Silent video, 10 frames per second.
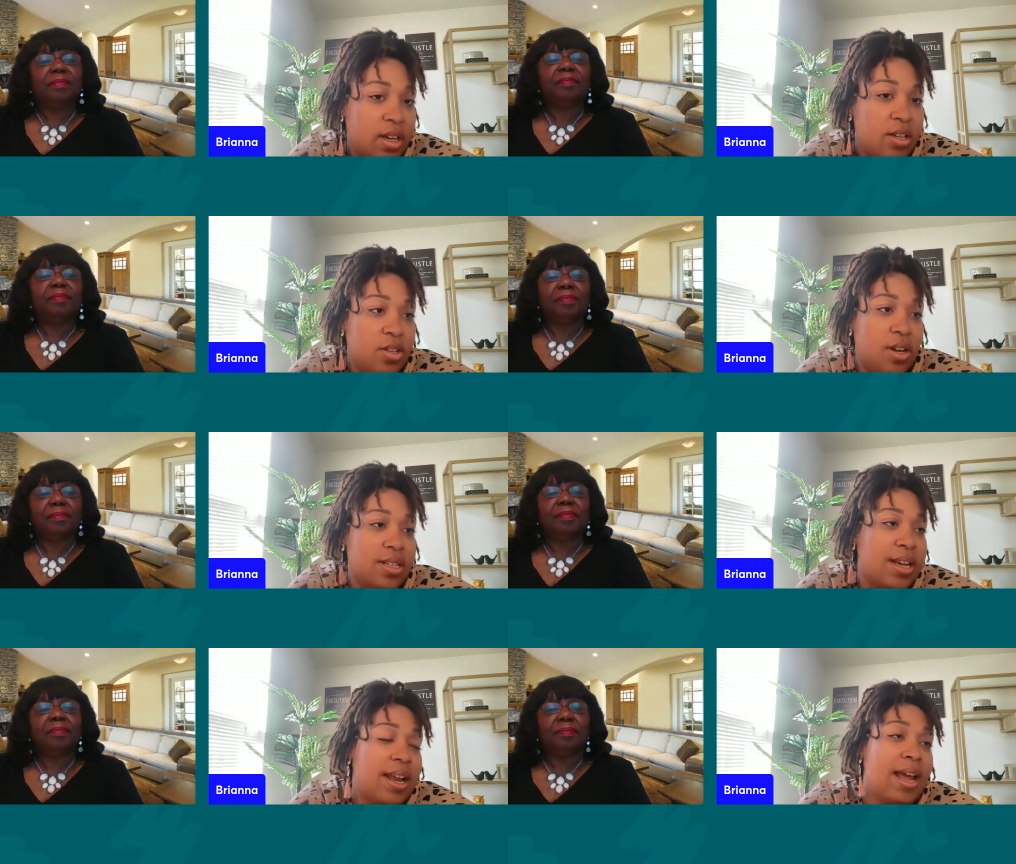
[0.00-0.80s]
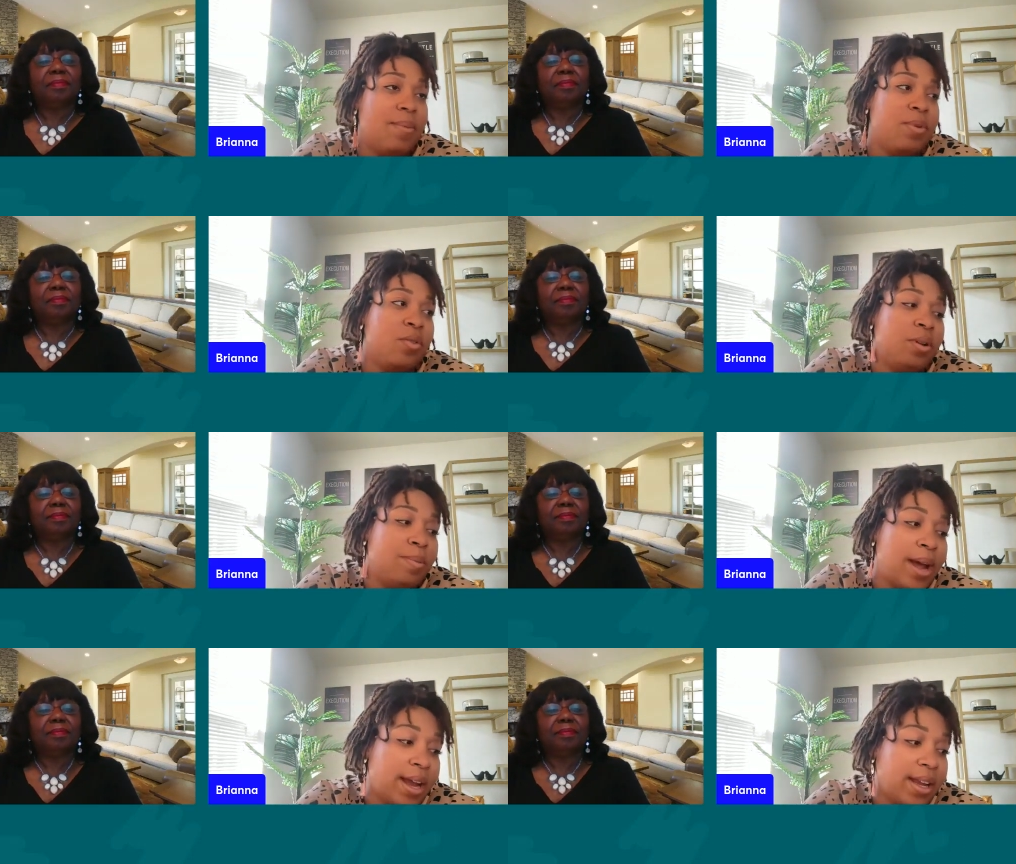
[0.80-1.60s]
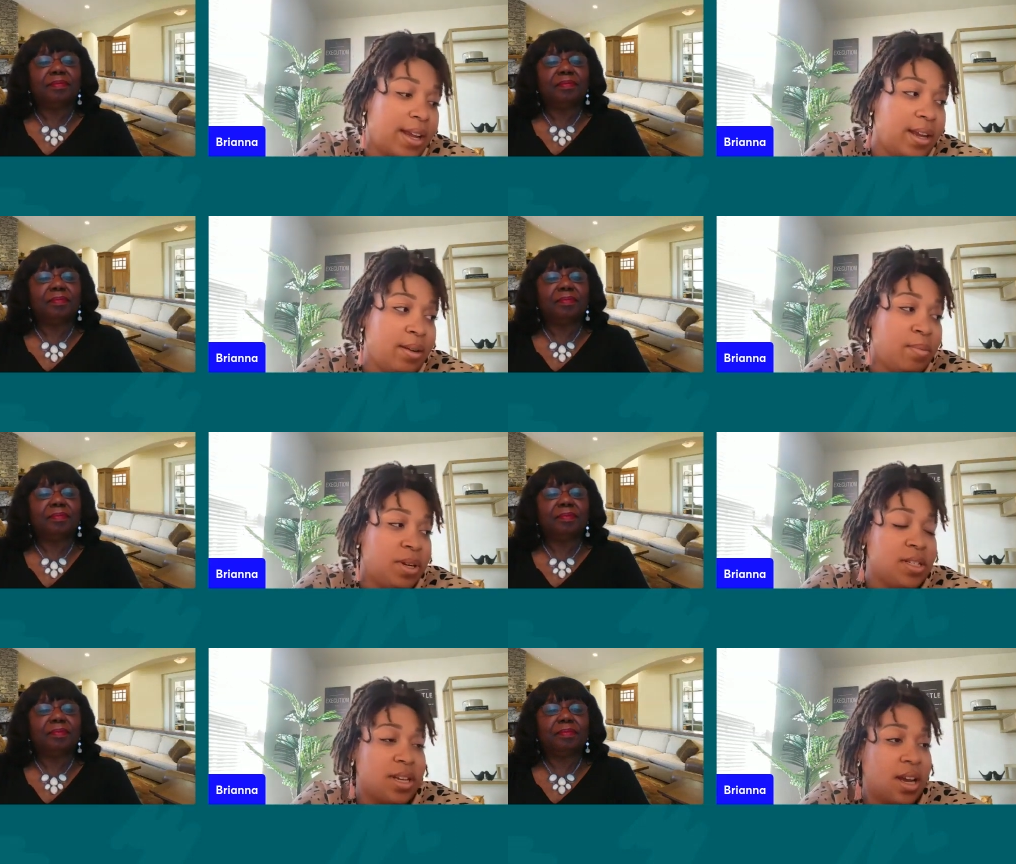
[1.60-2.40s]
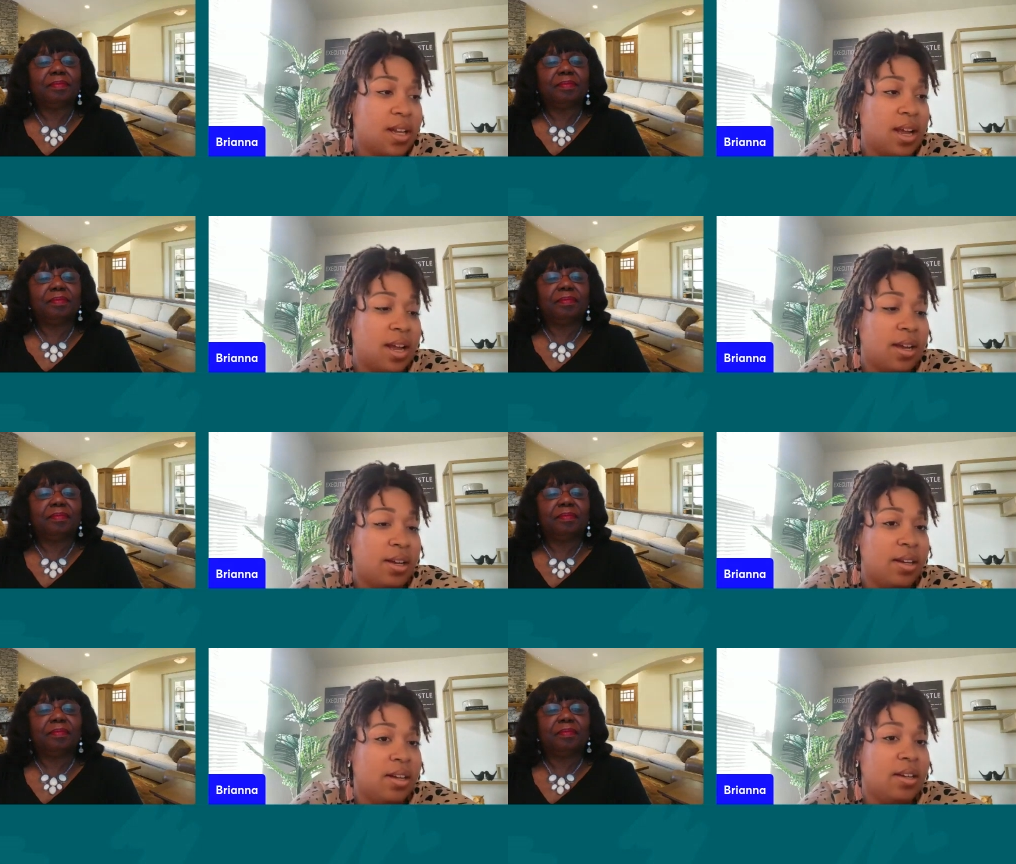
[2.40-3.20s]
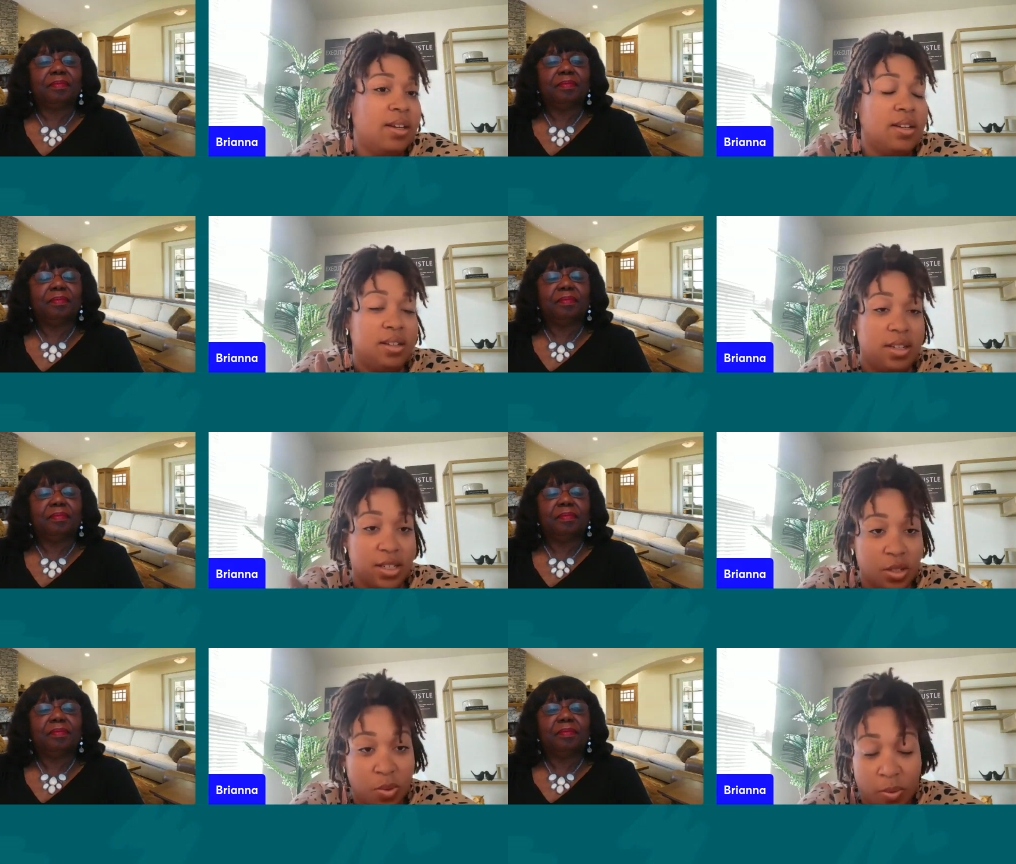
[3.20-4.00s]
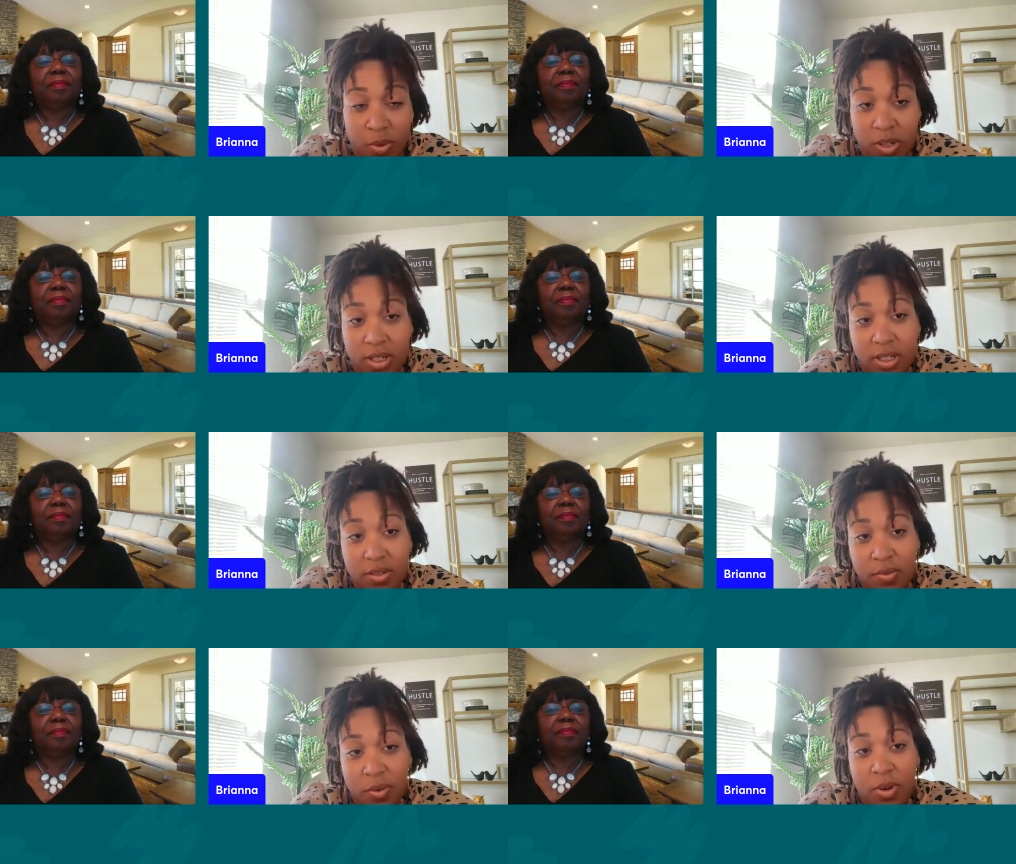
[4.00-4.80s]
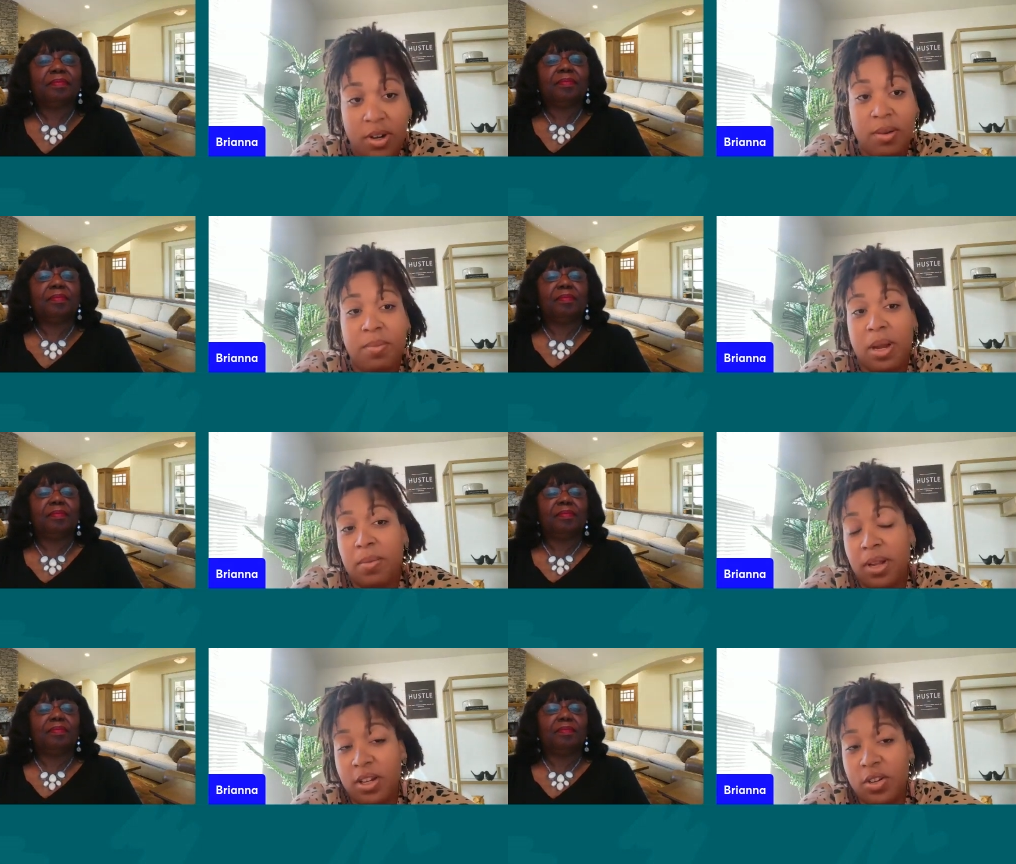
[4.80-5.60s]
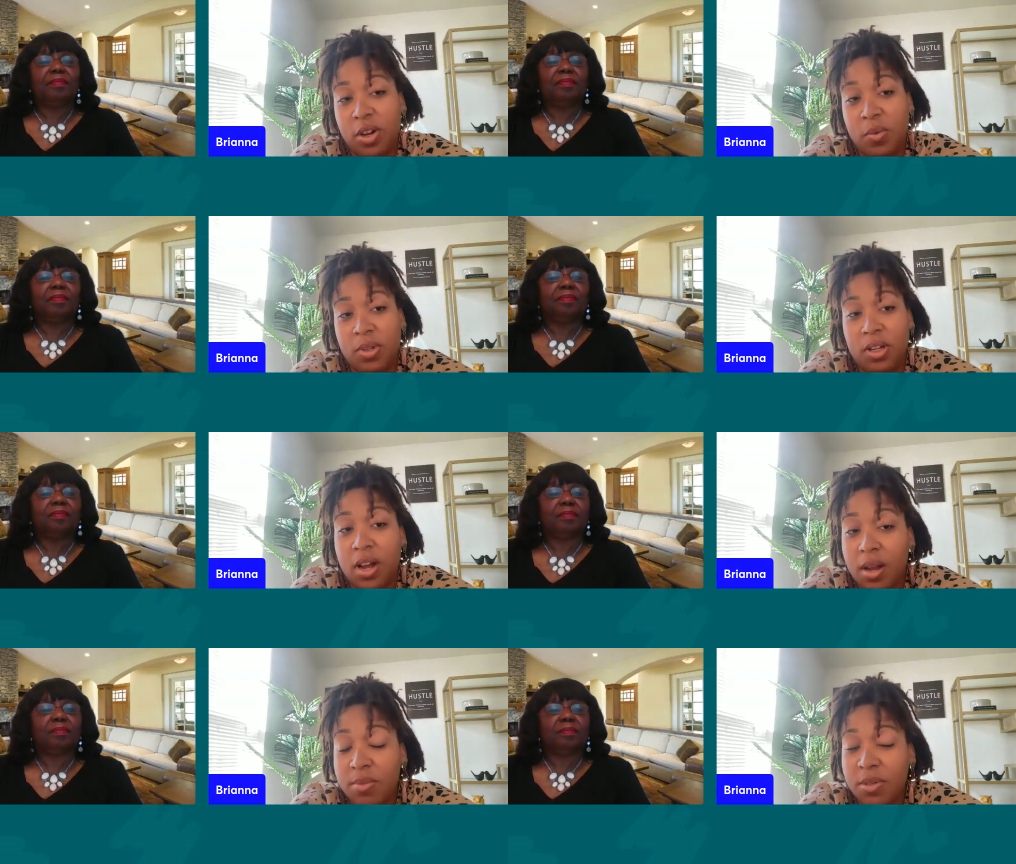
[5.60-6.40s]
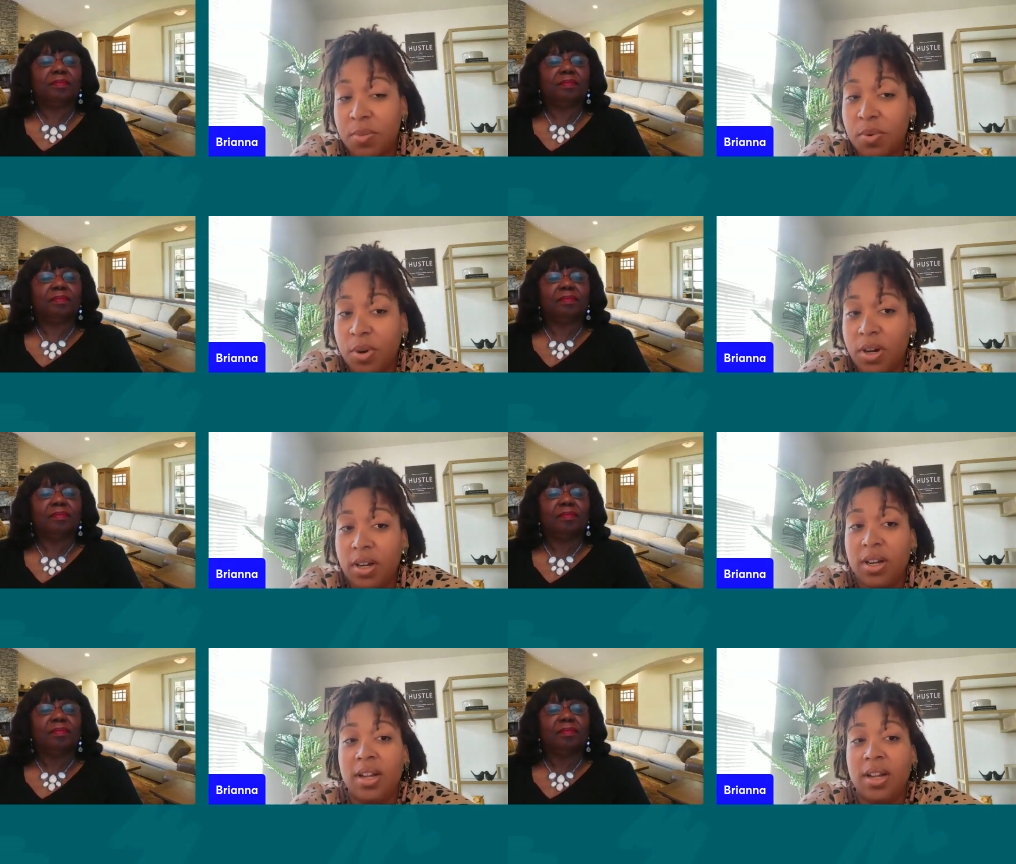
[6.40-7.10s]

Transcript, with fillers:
Speaker 1: So that's kind of happened on the back end, but it's kind of like, this is what we're going to list it for. I'm letting you know what the comp support.